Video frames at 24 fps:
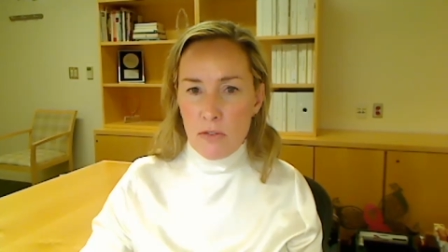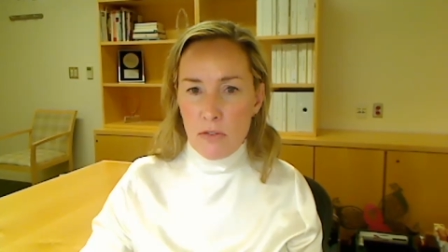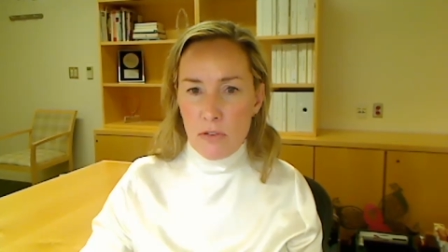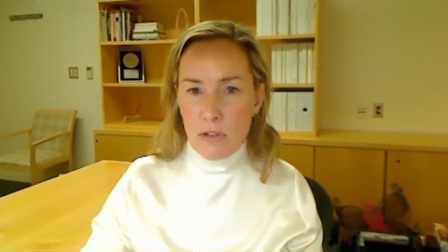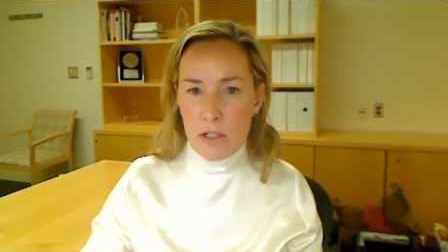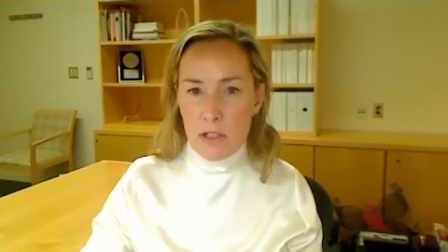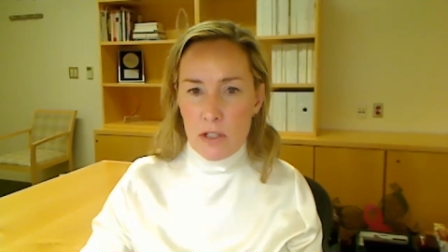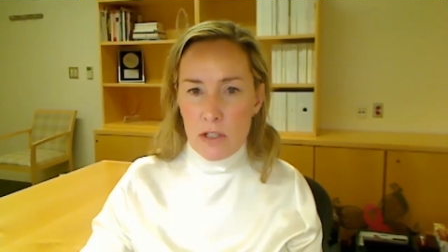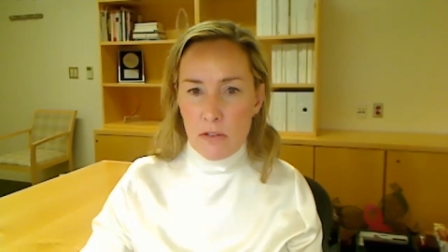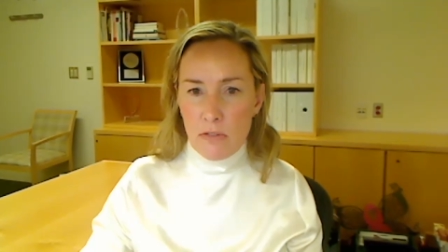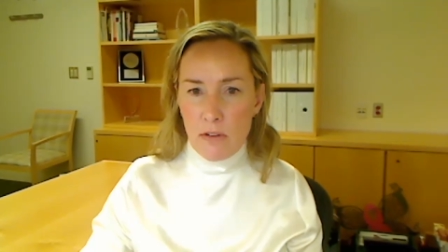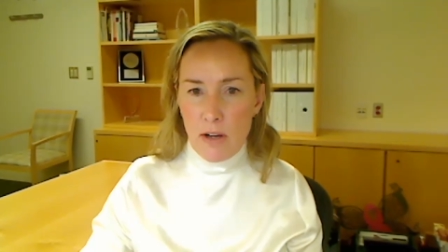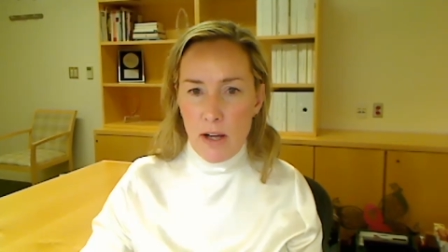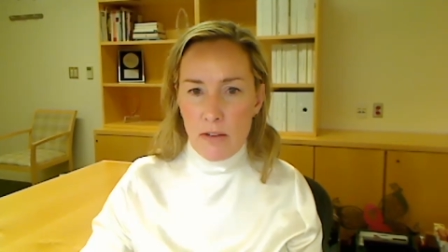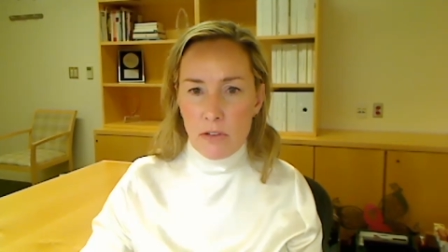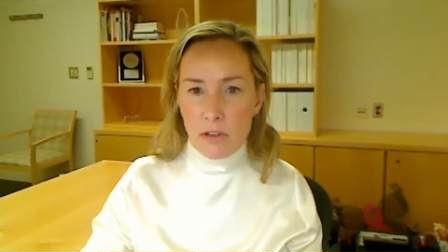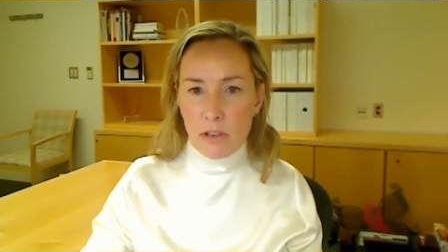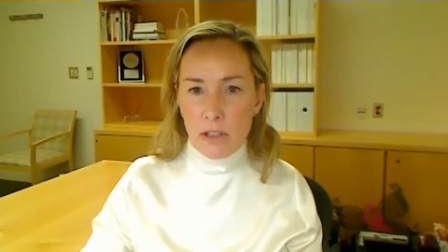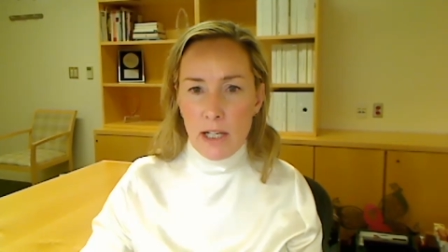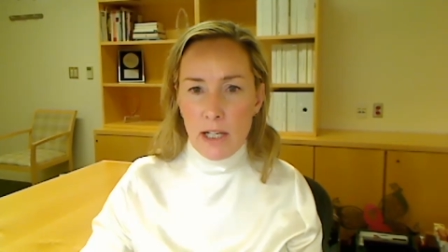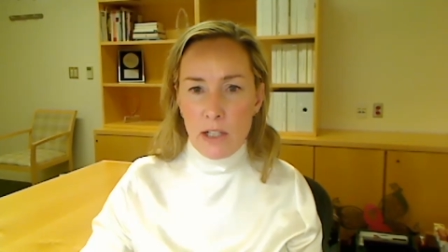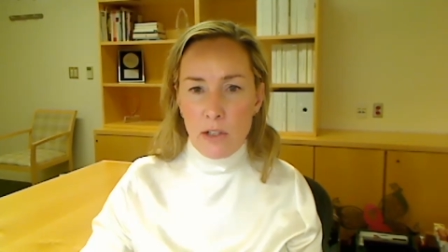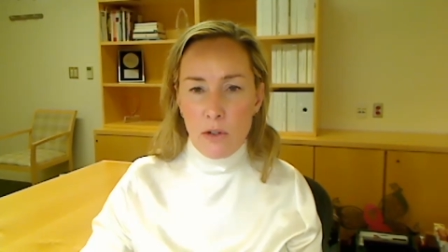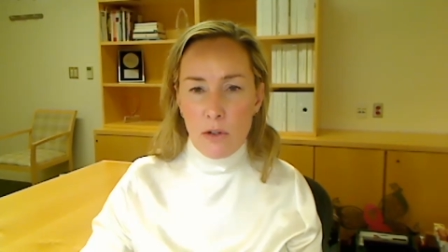free
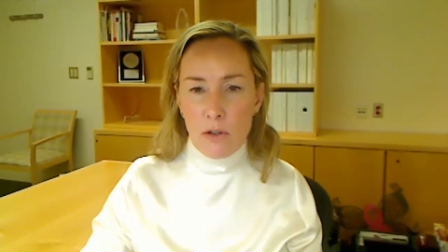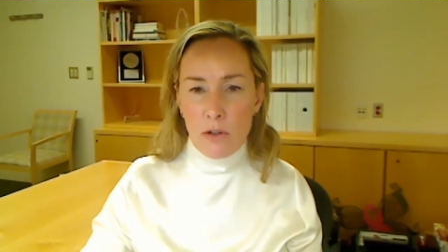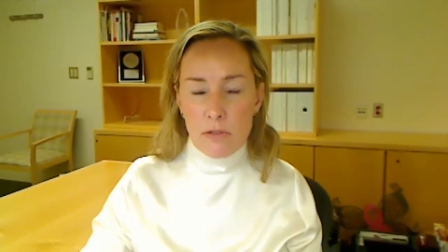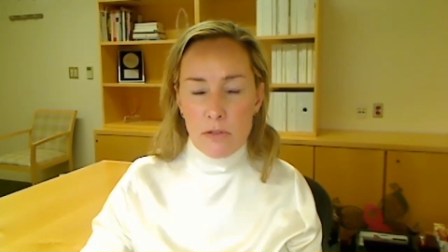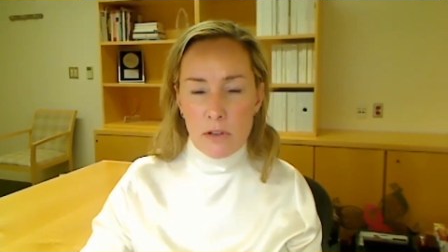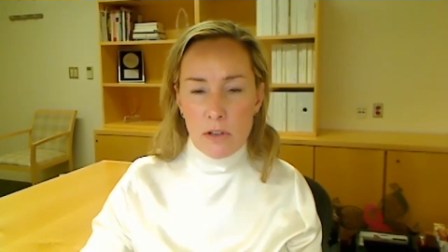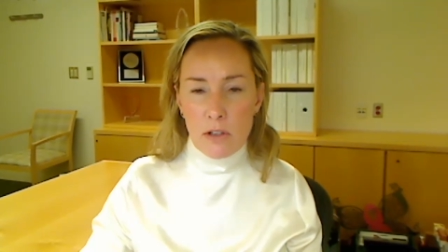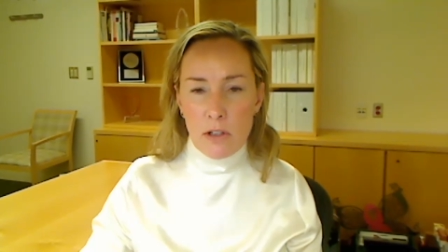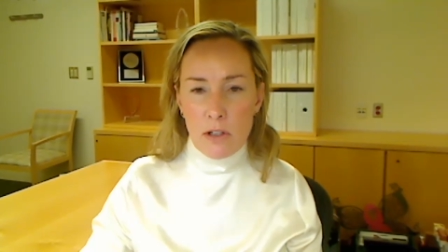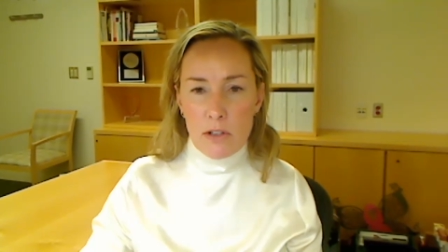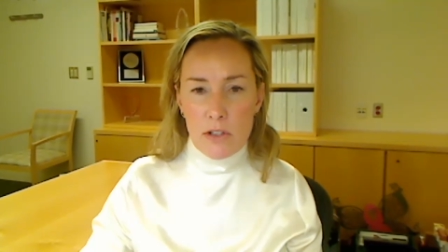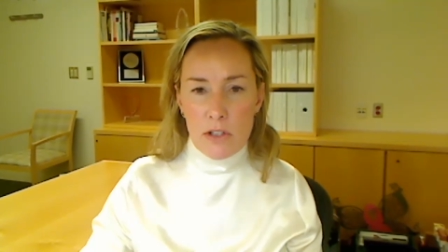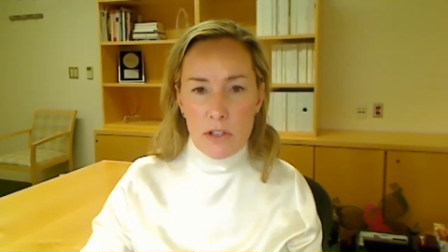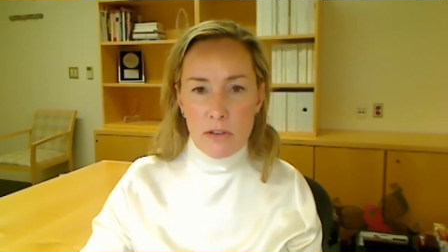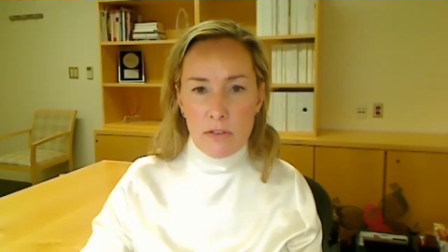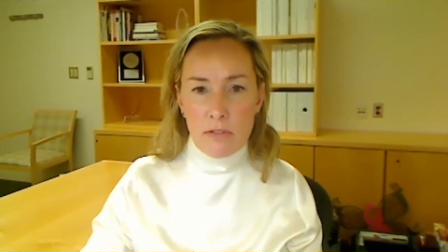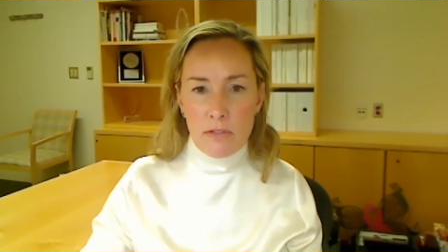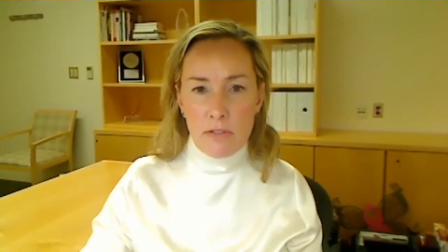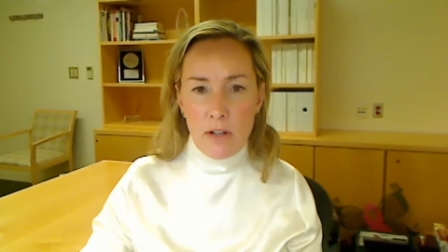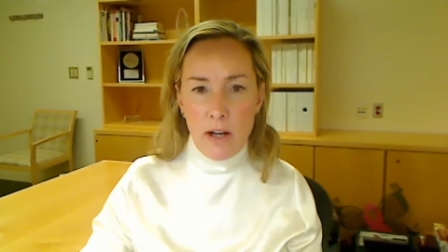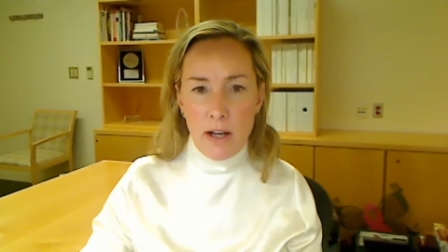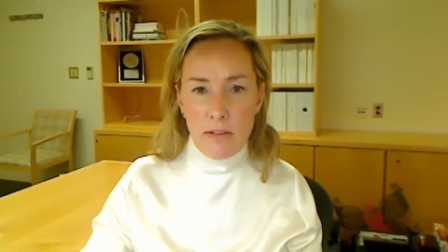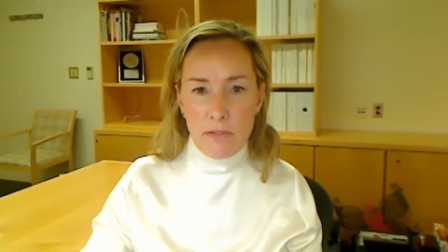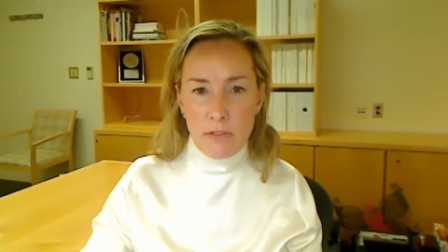survival and overall
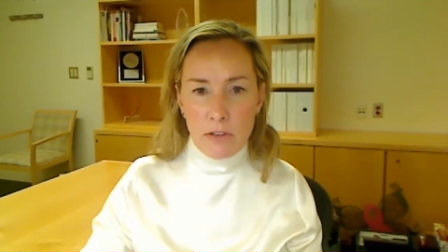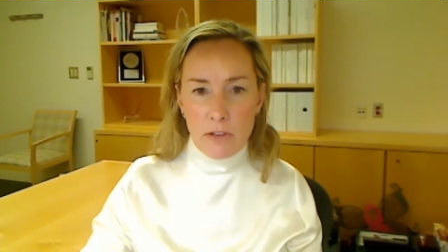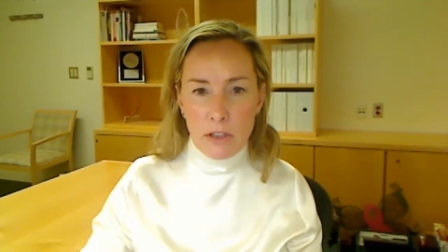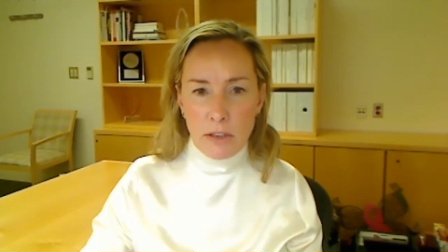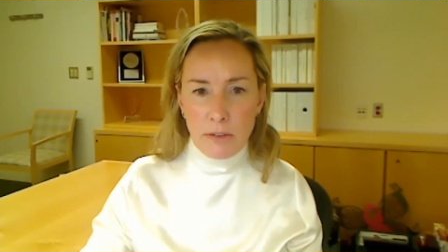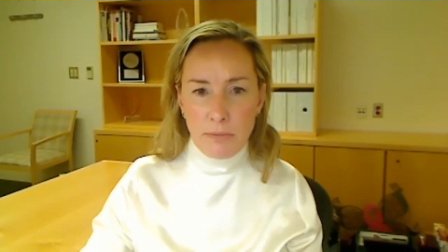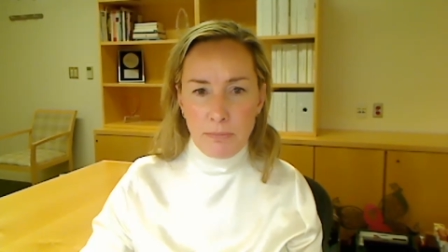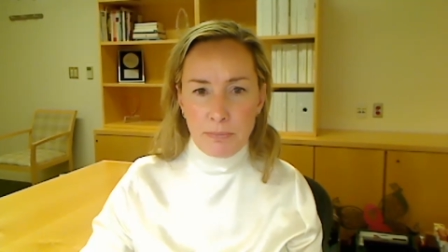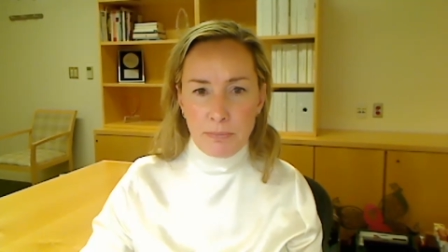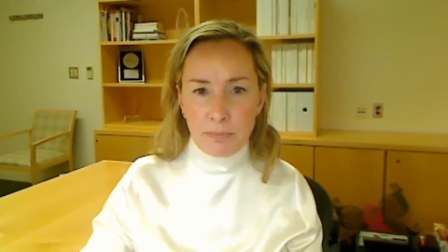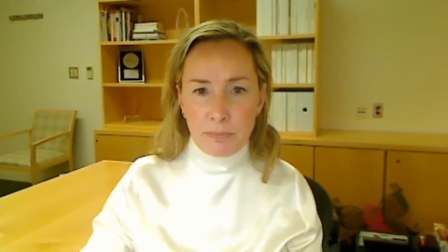survival.